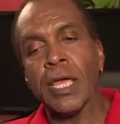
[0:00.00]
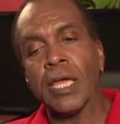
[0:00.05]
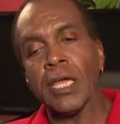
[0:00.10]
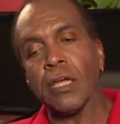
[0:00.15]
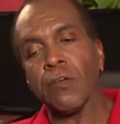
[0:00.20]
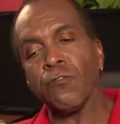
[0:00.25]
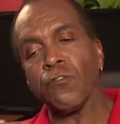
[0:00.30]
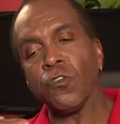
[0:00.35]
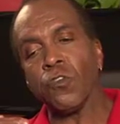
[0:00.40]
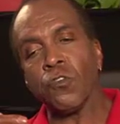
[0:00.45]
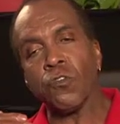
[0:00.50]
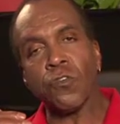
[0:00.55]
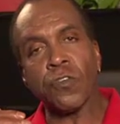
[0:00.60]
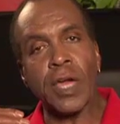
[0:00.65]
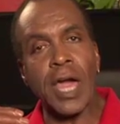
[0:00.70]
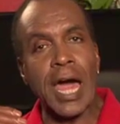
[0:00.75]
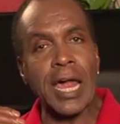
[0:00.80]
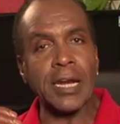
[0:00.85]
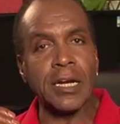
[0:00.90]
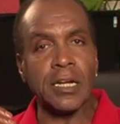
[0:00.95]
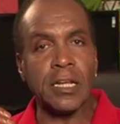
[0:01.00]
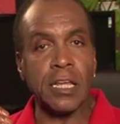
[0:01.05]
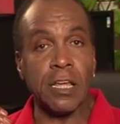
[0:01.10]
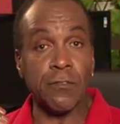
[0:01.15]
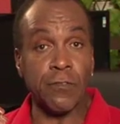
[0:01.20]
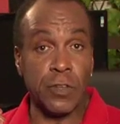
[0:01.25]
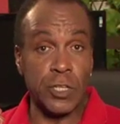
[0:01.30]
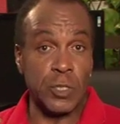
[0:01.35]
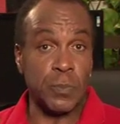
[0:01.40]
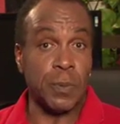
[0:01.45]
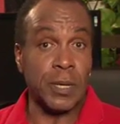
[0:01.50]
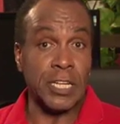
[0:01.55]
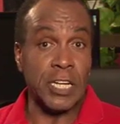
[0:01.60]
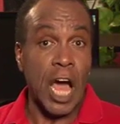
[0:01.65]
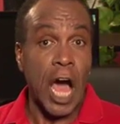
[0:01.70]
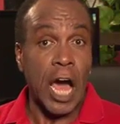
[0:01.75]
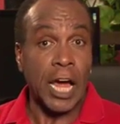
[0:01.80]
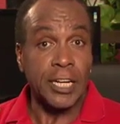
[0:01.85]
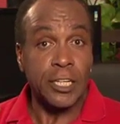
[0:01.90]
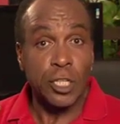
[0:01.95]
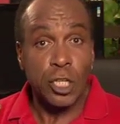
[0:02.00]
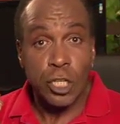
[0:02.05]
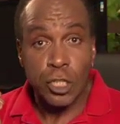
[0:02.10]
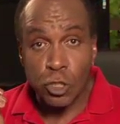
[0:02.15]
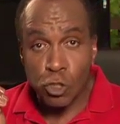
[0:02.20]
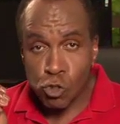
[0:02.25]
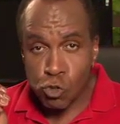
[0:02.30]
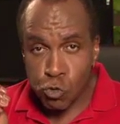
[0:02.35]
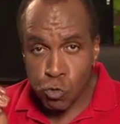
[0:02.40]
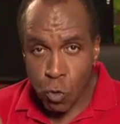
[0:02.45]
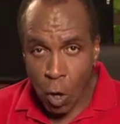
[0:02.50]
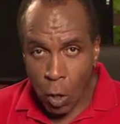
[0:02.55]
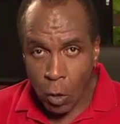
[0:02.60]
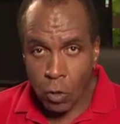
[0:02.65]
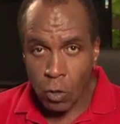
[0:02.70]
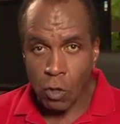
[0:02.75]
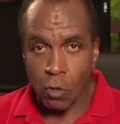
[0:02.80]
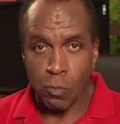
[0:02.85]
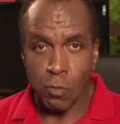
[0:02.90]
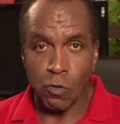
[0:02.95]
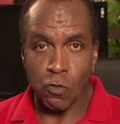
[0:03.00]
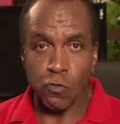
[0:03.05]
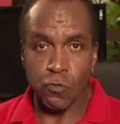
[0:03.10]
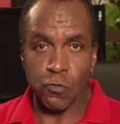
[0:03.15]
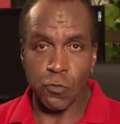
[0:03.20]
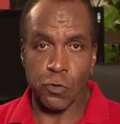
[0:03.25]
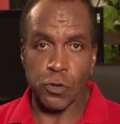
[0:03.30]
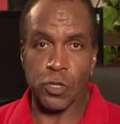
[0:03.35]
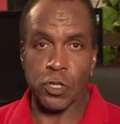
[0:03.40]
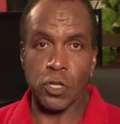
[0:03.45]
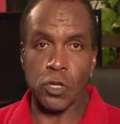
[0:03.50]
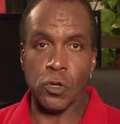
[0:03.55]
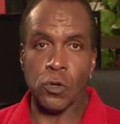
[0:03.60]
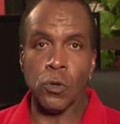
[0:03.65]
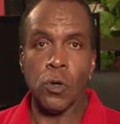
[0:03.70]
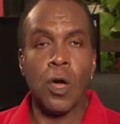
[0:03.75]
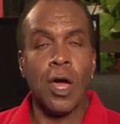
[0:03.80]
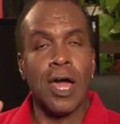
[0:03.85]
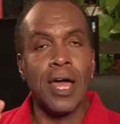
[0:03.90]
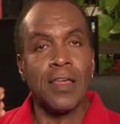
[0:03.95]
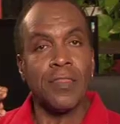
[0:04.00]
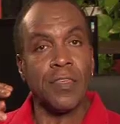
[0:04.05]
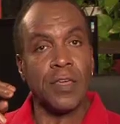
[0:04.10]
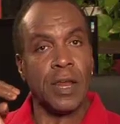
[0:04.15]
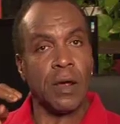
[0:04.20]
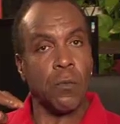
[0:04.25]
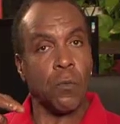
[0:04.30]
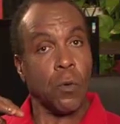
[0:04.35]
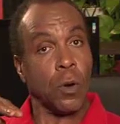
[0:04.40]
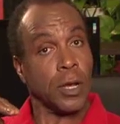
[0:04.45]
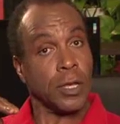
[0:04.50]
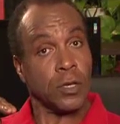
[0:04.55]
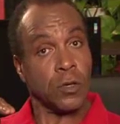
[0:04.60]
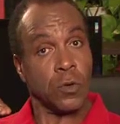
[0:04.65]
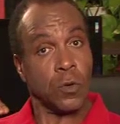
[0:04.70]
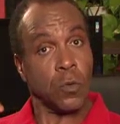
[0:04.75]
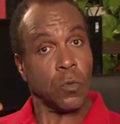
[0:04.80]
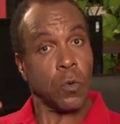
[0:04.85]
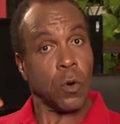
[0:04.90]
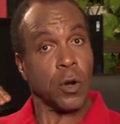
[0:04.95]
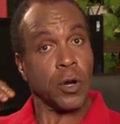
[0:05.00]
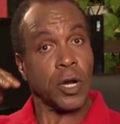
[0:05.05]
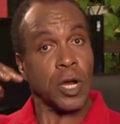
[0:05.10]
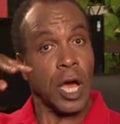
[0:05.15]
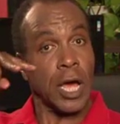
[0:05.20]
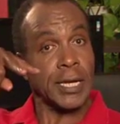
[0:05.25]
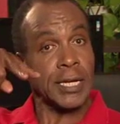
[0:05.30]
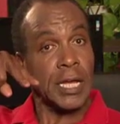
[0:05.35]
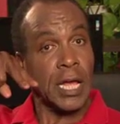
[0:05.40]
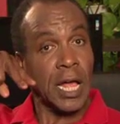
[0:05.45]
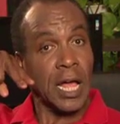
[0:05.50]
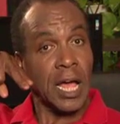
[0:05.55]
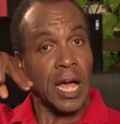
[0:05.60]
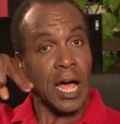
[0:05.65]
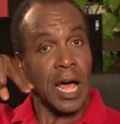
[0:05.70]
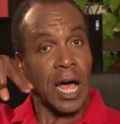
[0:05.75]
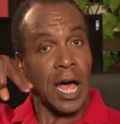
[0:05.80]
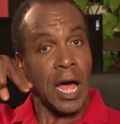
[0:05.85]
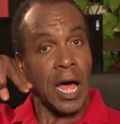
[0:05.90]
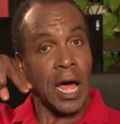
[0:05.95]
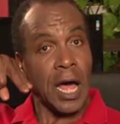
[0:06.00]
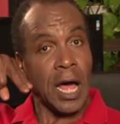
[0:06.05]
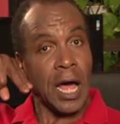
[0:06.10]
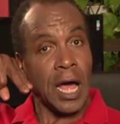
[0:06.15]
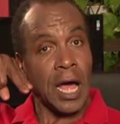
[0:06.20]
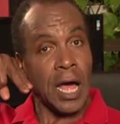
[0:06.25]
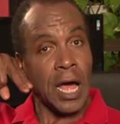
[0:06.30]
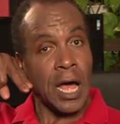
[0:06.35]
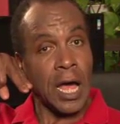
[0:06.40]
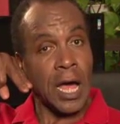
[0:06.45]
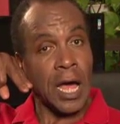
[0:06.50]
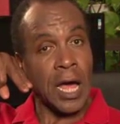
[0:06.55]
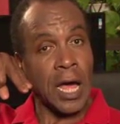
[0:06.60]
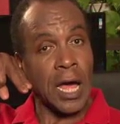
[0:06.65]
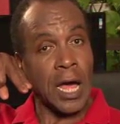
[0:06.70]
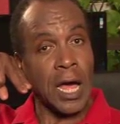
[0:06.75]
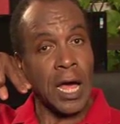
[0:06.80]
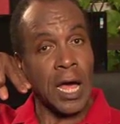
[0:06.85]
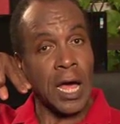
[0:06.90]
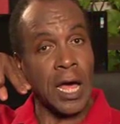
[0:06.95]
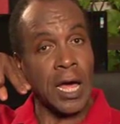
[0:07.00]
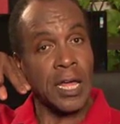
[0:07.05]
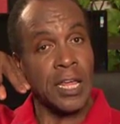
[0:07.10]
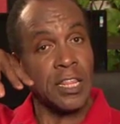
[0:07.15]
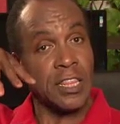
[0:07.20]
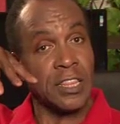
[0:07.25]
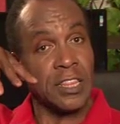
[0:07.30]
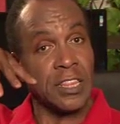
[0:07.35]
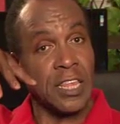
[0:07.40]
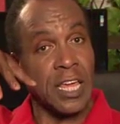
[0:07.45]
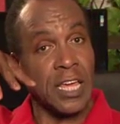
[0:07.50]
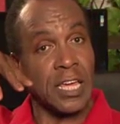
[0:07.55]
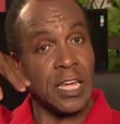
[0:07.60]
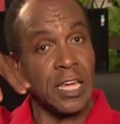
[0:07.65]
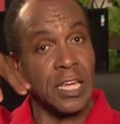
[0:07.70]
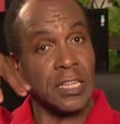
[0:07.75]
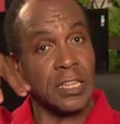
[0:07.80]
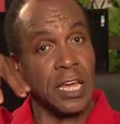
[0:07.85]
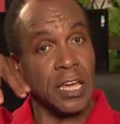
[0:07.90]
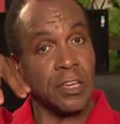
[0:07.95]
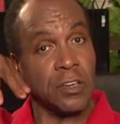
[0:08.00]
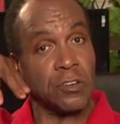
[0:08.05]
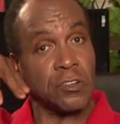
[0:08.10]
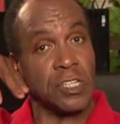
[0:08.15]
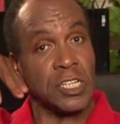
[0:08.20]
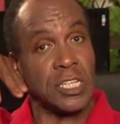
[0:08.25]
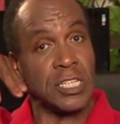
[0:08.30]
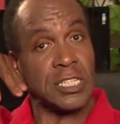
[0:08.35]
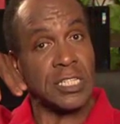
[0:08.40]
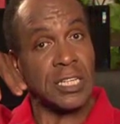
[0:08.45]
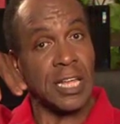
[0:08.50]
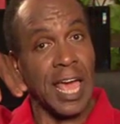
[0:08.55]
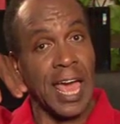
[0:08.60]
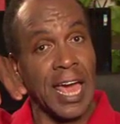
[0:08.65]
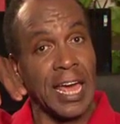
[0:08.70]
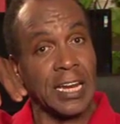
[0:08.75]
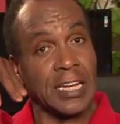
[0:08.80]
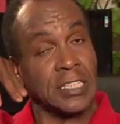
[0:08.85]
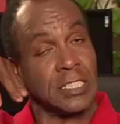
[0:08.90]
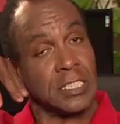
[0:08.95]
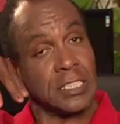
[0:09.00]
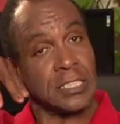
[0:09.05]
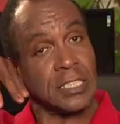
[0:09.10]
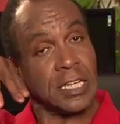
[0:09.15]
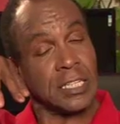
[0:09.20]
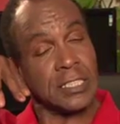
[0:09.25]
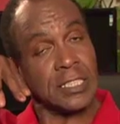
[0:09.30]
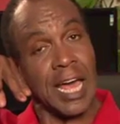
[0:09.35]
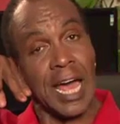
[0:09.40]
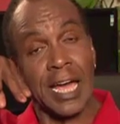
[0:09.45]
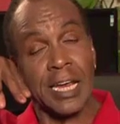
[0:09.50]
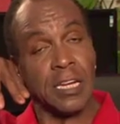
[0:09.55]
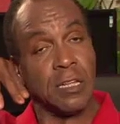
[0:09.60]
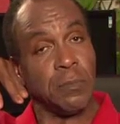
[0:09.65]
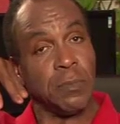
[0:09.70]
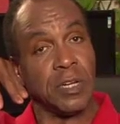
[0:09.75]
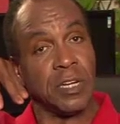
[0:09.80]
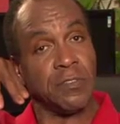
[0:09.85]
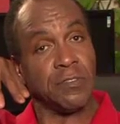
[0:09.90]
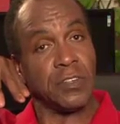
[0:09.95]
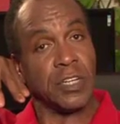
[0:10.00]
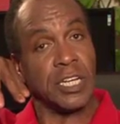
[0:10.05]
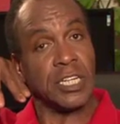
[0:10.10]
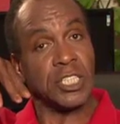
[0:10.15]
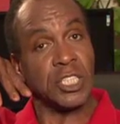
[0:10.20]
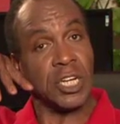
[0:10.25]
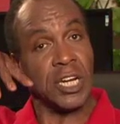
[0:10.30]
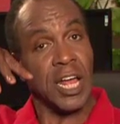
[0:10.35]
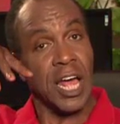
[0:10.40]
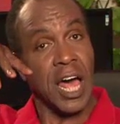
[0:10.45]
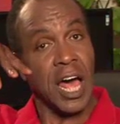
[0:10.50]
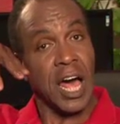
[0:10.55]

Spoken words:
If you've got it, if it's been uncontrollable for you, then I want you to work on ah, thinking that you're just adding just a tiny bit of tension.